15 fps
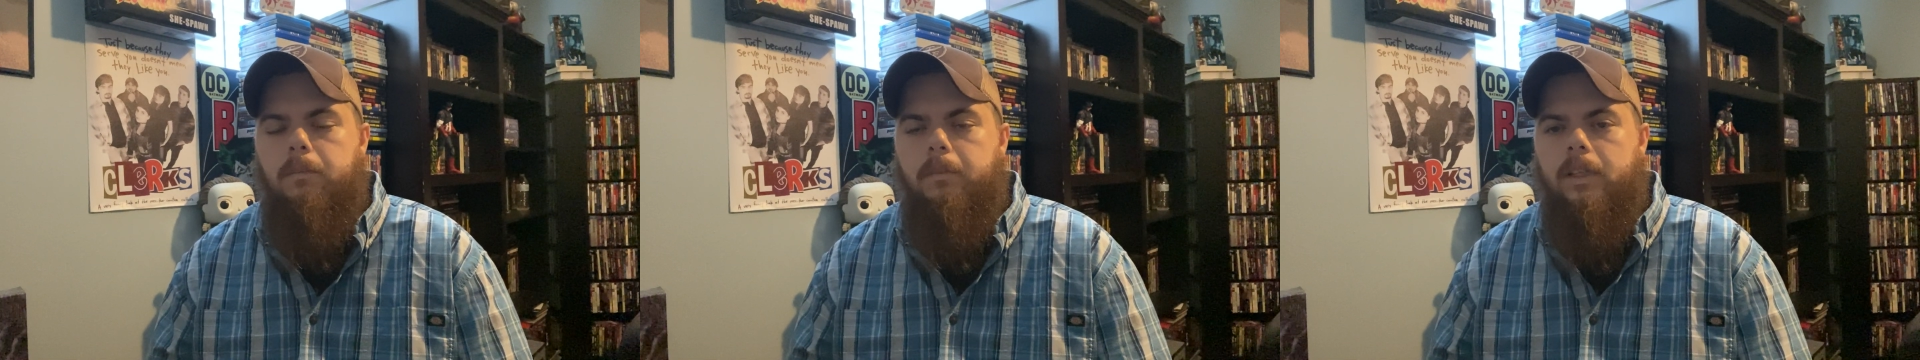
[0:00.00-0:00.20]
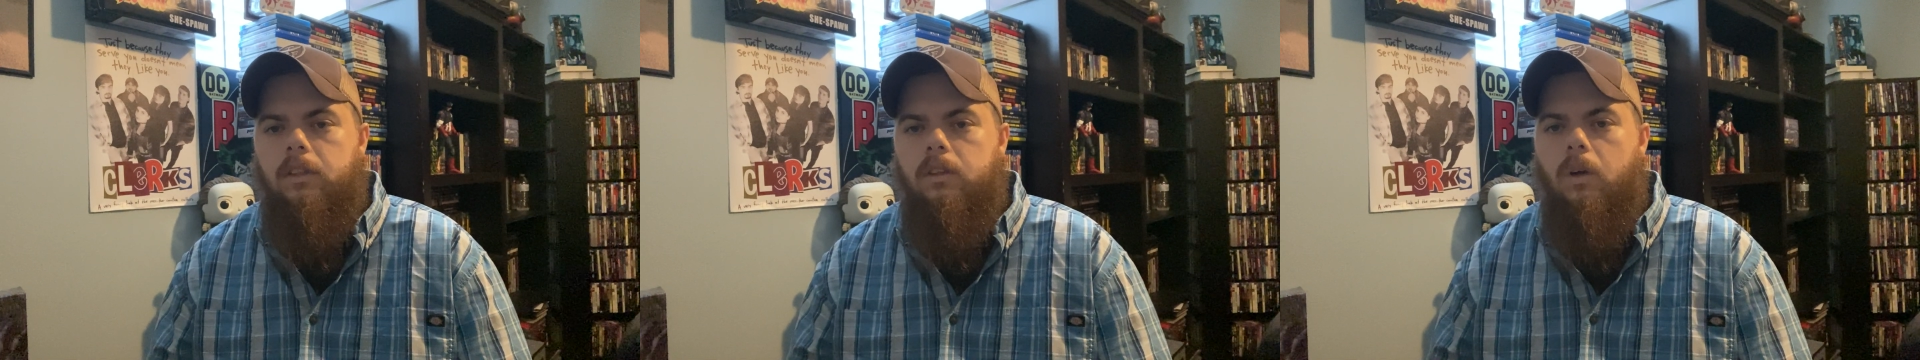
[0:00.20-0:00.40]

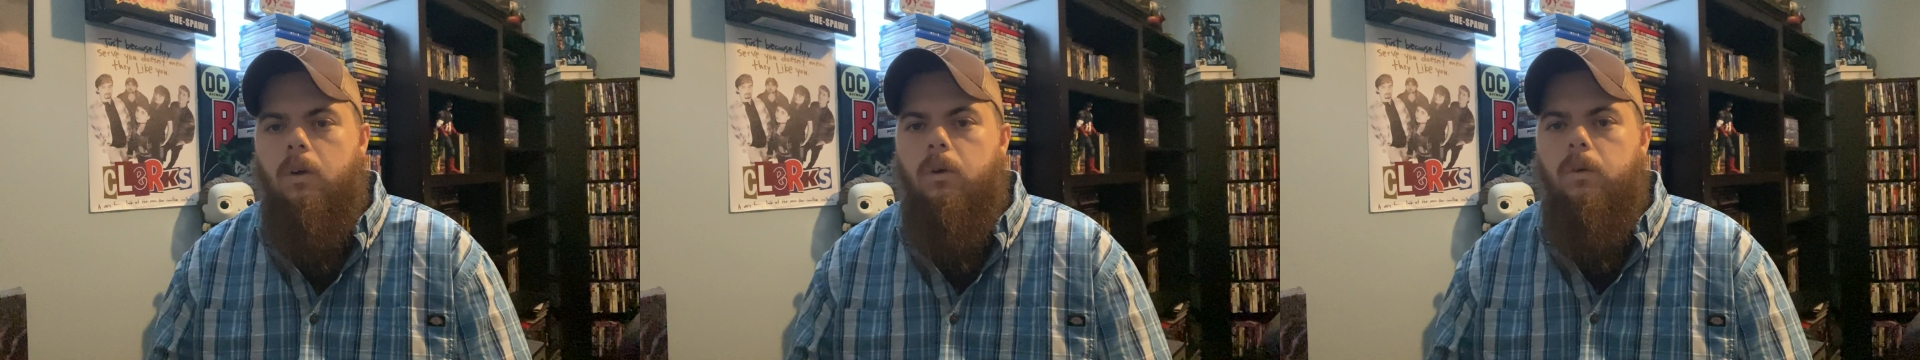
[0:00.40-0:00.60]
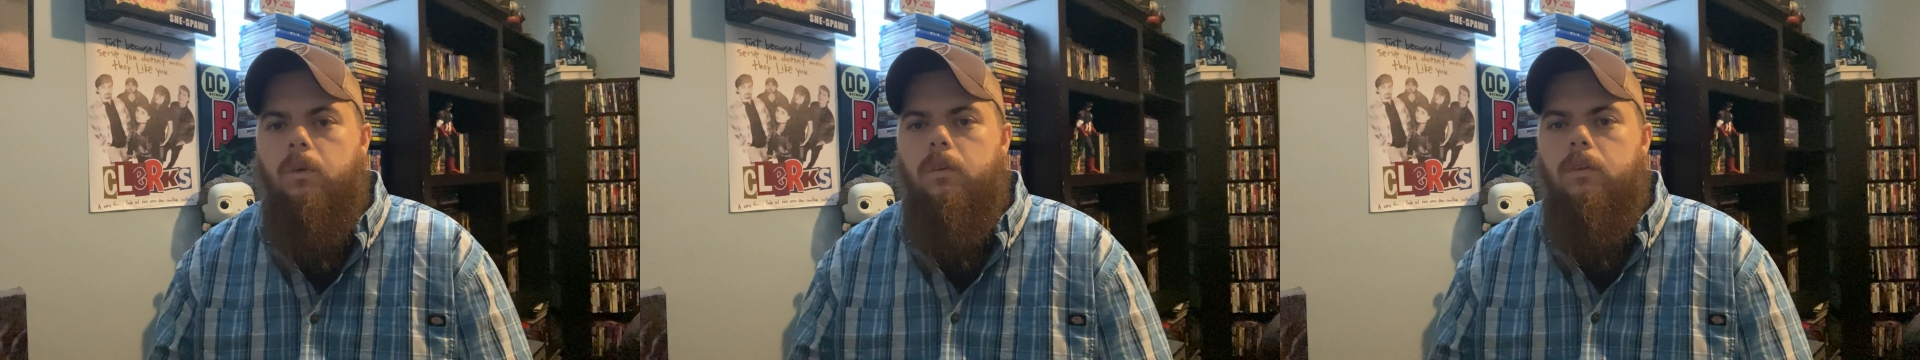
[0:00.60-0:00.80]
being
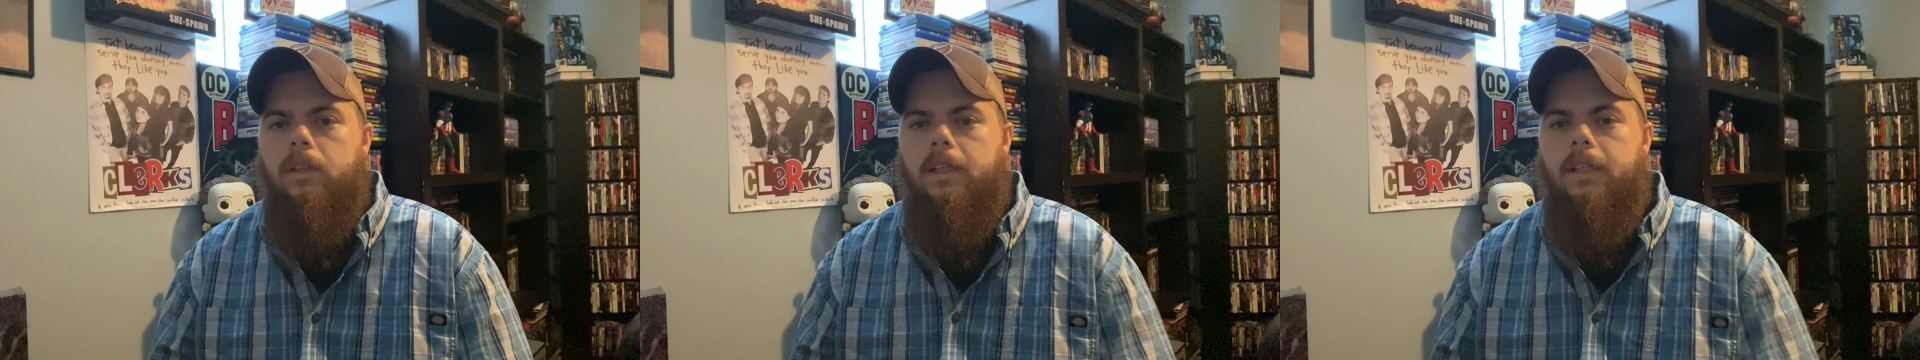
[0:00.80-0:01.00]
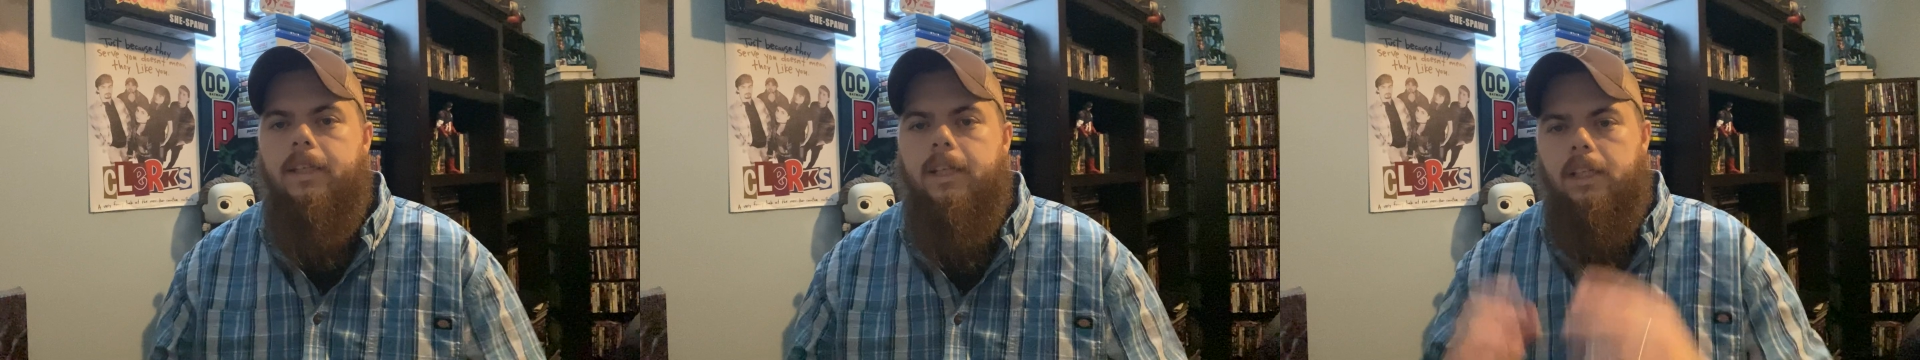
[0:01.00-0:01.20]
told
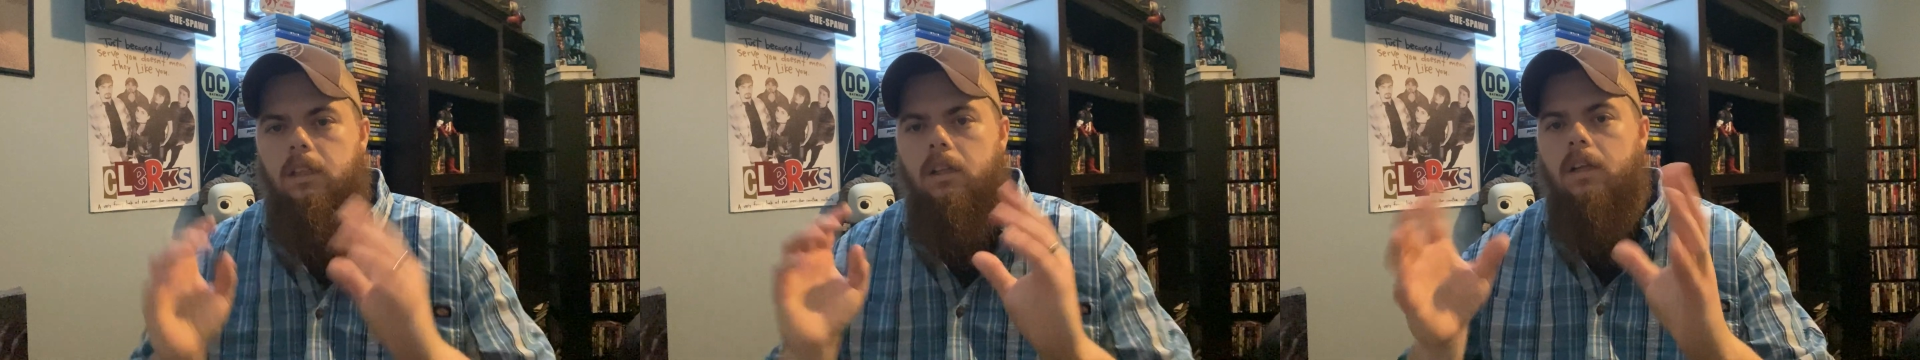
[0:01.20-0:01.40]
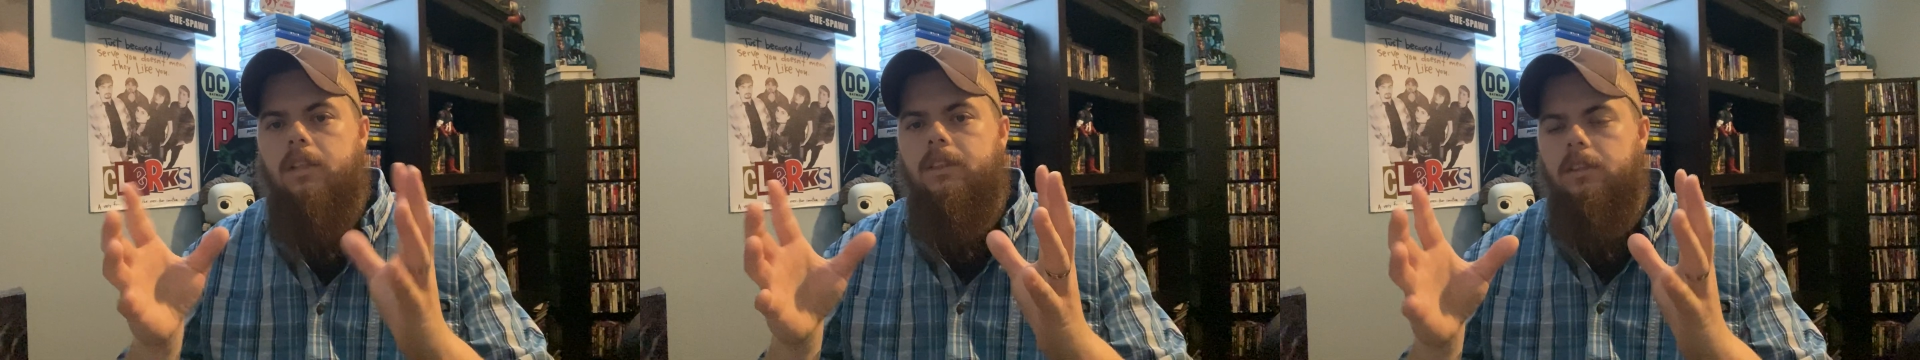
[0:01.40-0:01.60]
and getting
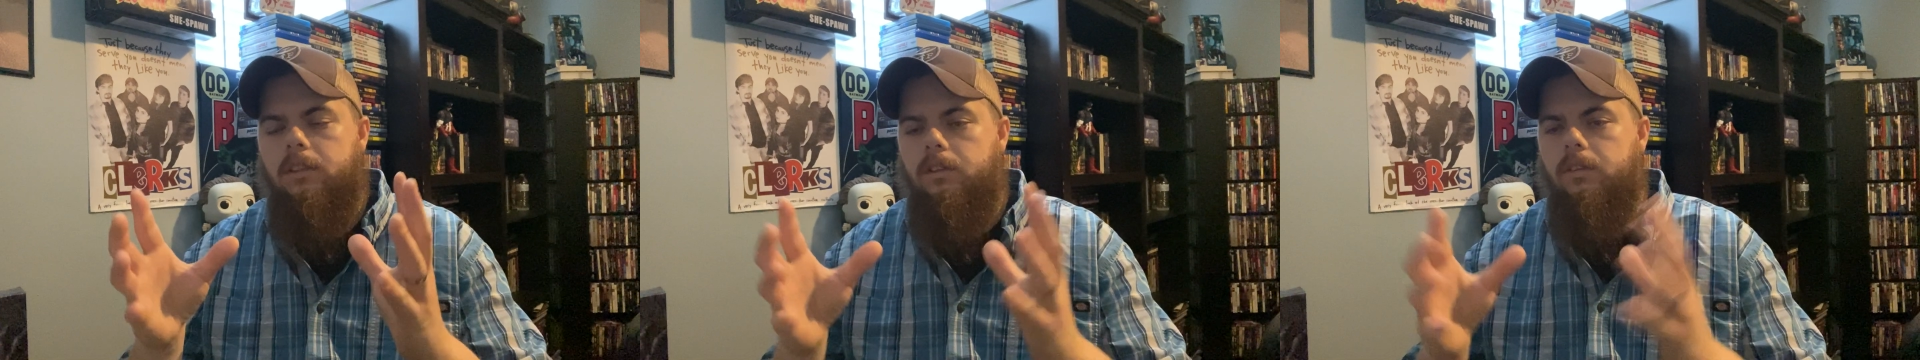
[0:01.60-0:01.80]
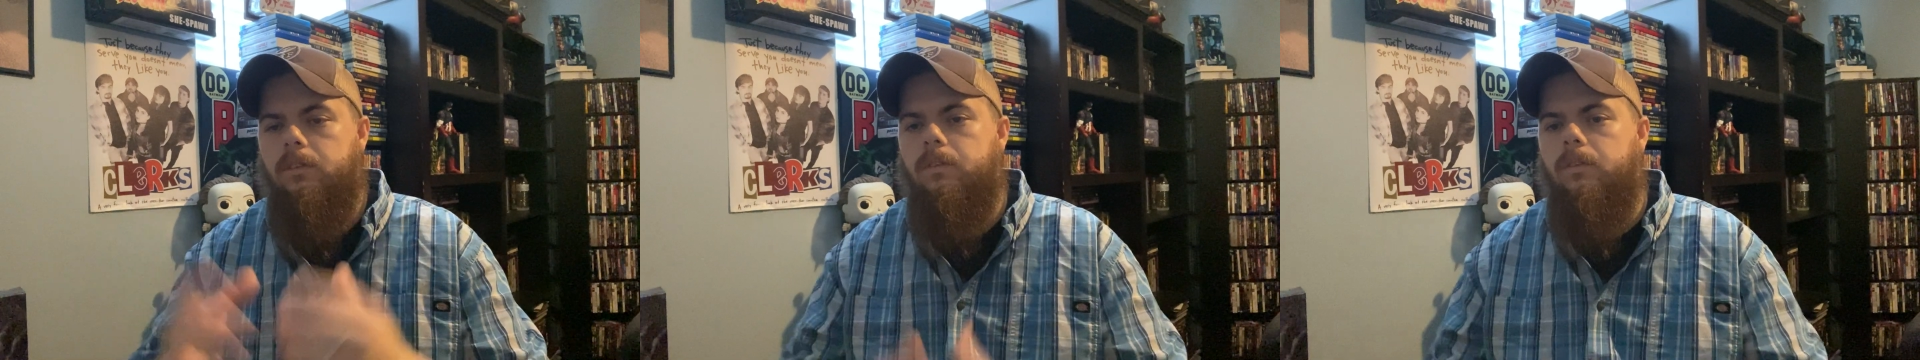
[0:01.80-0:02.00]
lost
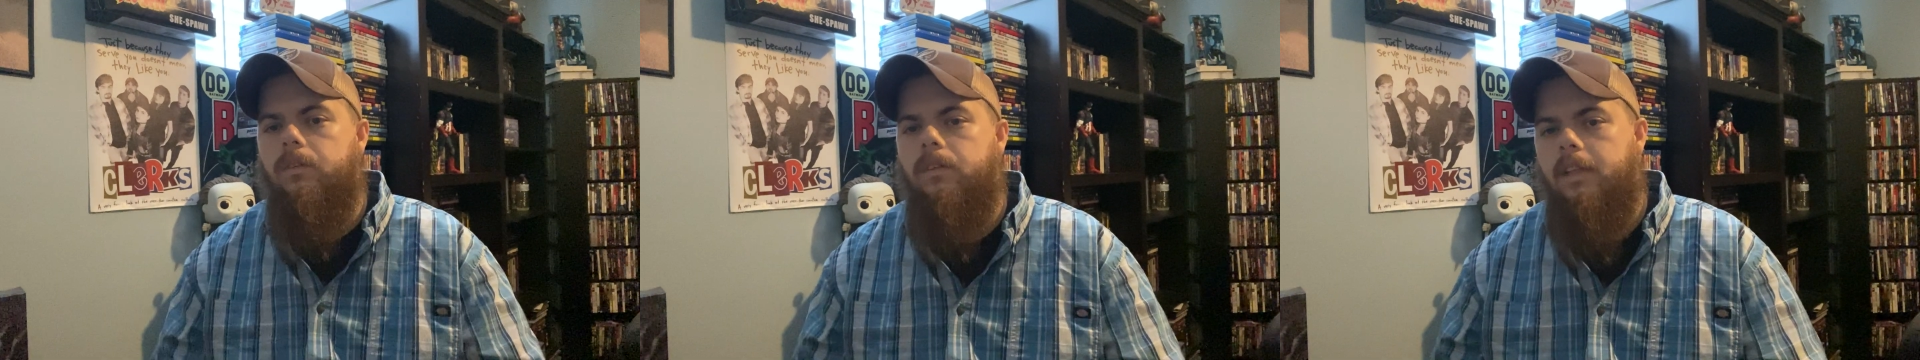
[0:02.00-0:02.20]
into